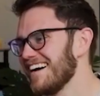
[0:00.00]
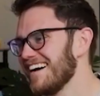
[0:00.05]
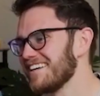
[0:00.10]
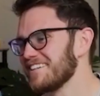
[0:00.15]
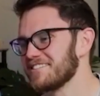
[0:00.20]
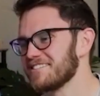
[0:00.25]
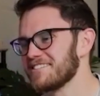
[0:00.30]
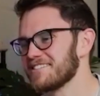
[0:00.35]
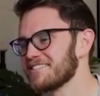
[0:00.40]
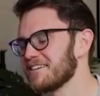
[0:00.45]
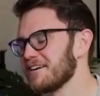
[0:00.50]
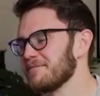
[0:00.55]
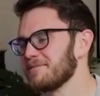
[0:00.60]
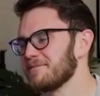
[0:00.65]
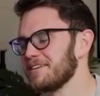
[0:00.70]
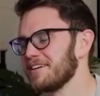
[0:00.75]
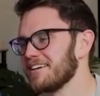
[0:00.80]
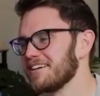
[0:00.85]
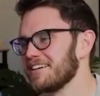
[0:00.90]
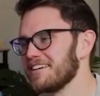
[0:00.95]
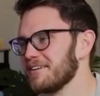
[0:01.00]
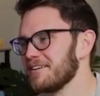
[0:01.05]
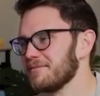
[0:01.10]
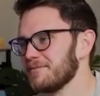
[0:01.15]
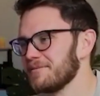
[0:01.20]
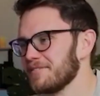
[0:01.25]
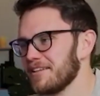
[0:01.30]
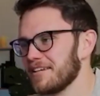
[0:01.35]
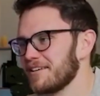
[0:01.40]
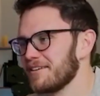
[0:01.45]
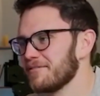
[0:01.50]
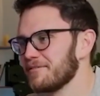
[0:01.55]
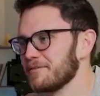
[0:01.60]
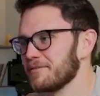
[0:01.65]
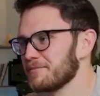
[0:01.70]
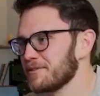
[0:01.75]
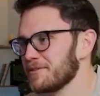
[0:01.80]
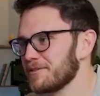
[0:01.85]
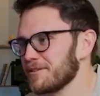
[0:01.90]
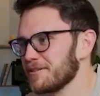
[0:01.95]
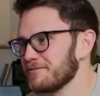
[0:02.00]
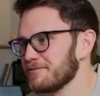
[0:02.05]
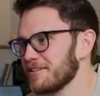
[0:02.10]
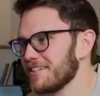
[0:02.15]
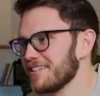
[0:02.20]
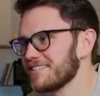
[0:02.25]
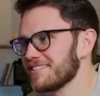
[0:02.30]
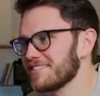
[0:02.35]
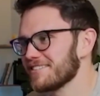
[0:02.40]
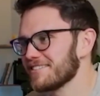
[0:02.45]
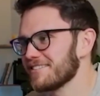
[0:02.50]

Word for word: And you're just hopping on and help, like giving them career advice